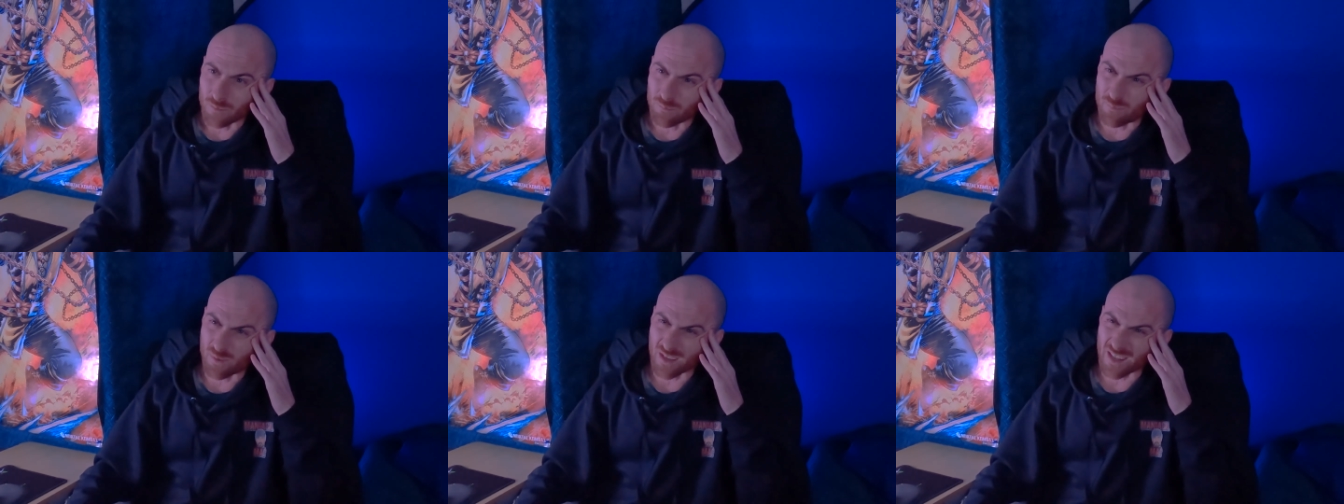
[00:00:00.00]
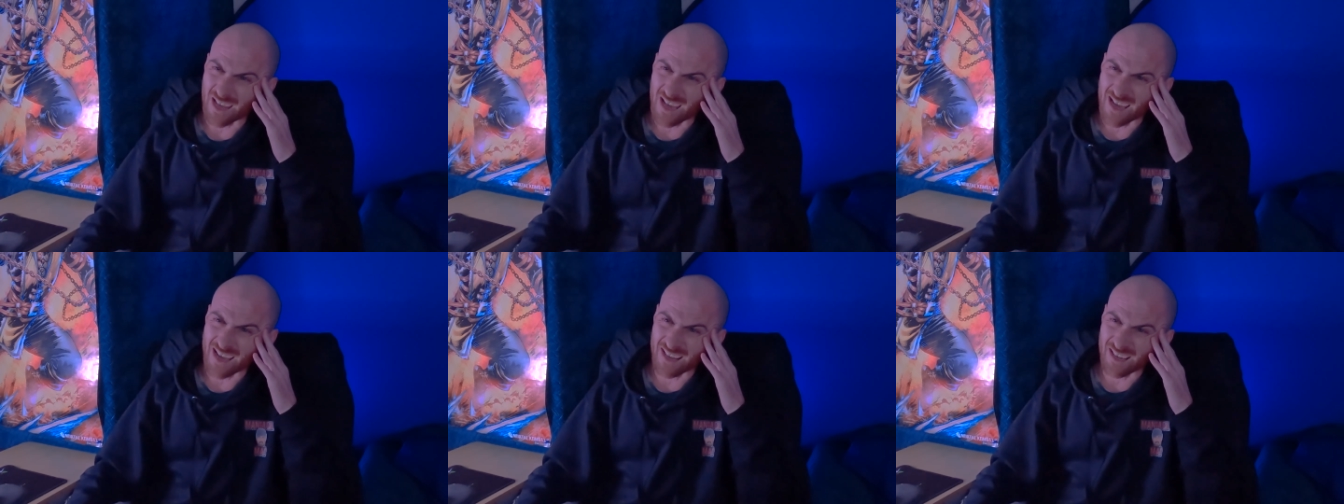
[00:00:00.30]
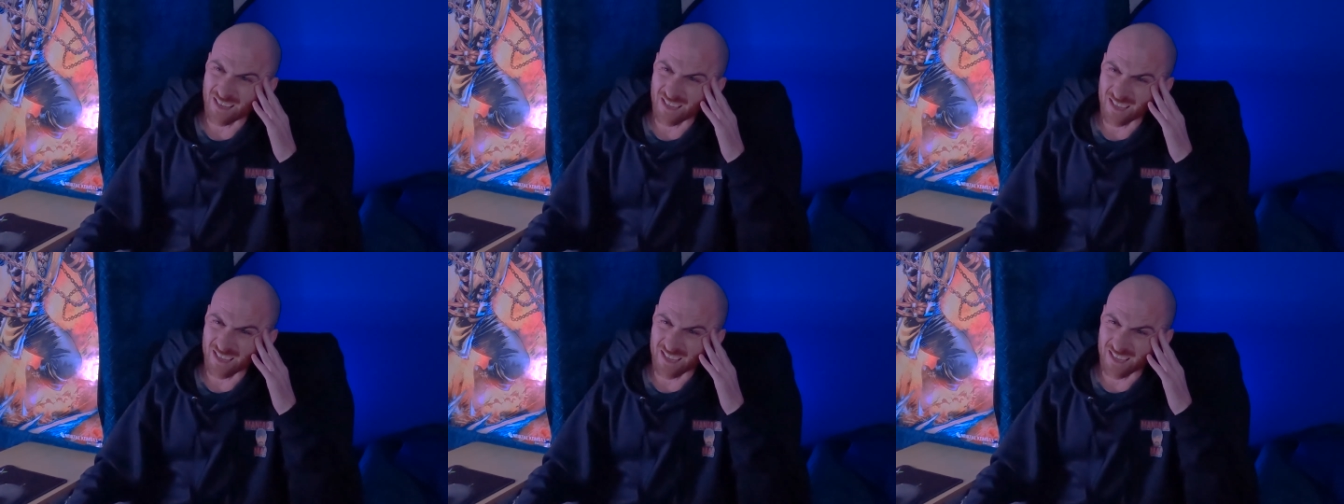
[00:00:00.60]
but
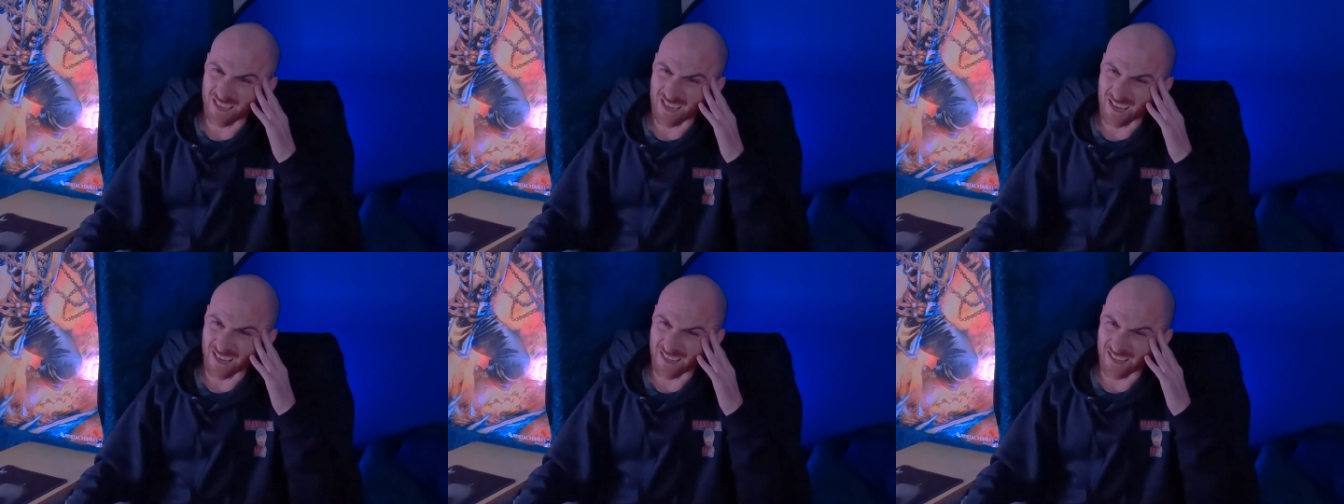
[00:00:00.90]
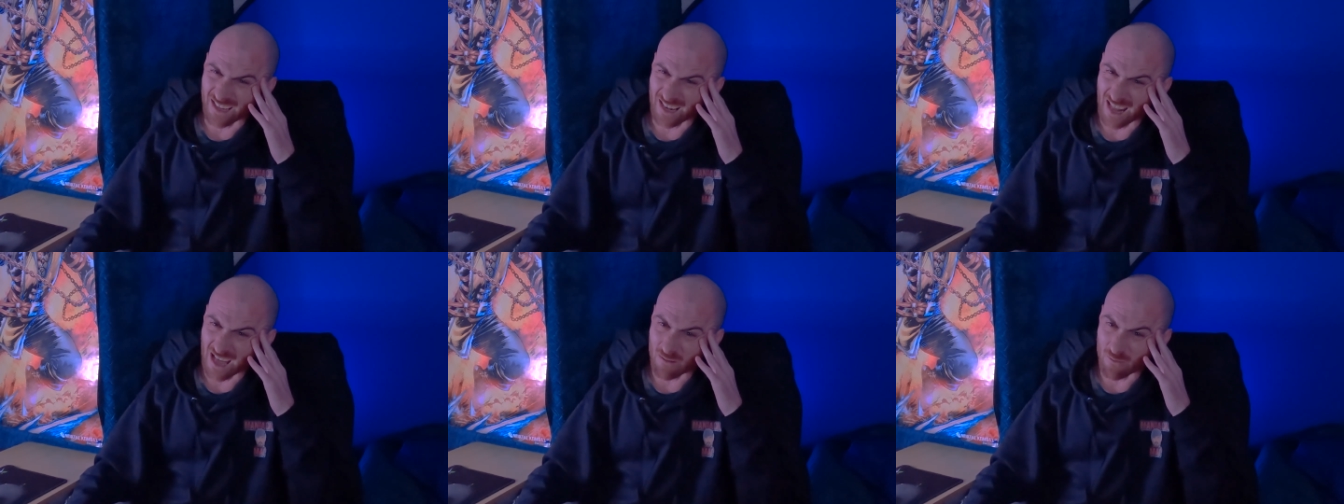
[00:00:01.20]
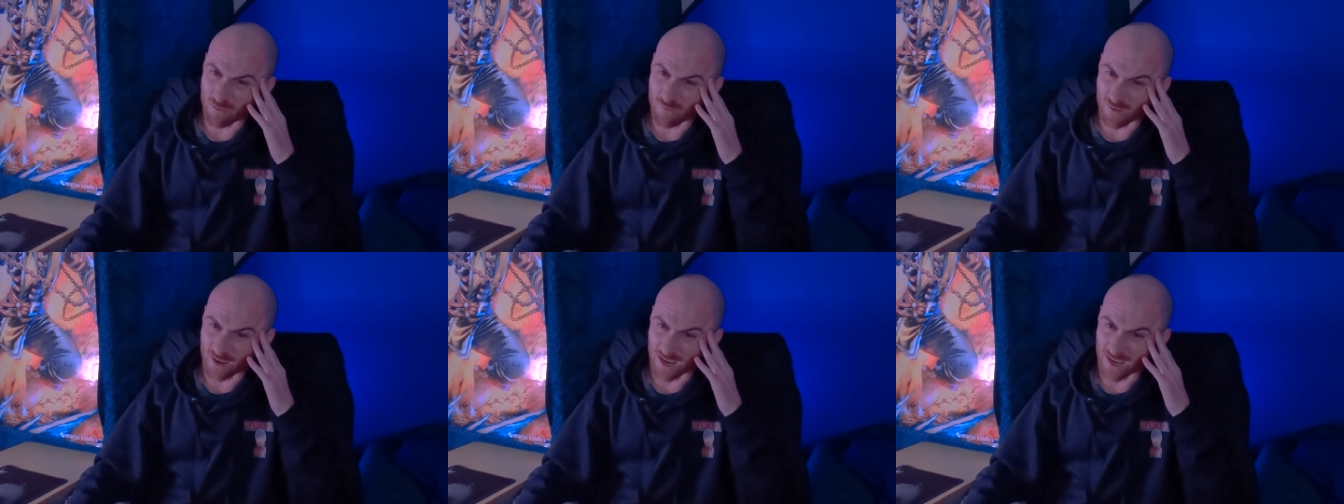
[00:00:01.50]
then it kind of
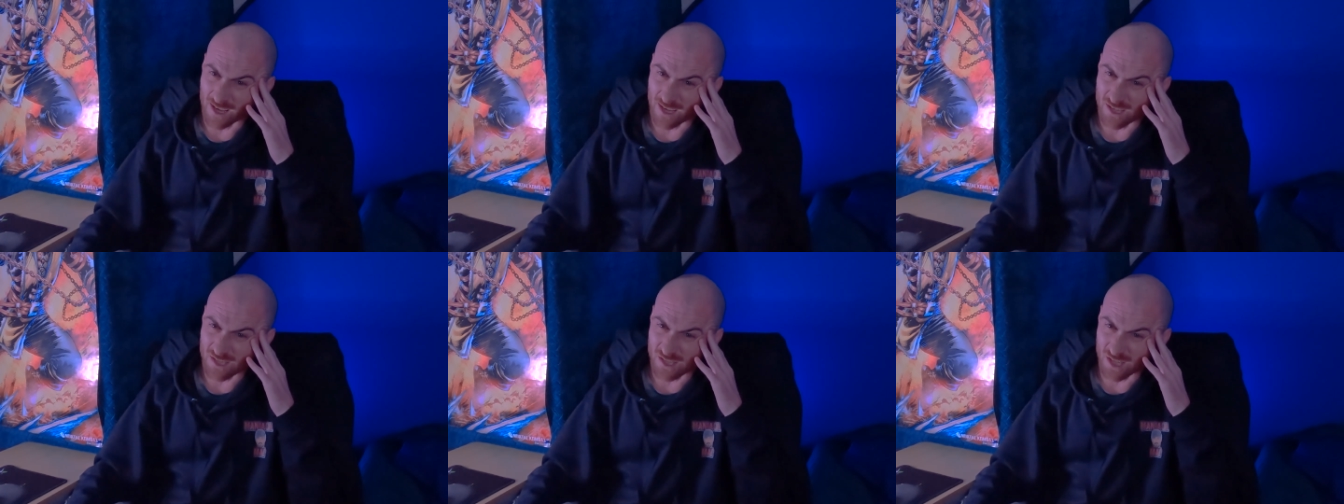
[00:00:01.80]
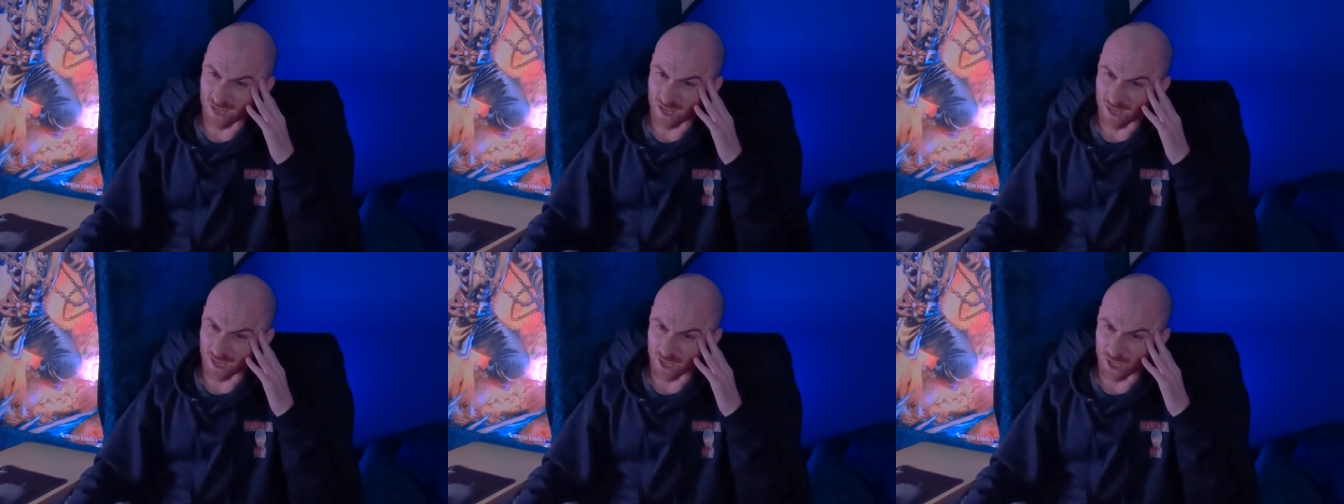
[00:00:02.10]
clarifies that,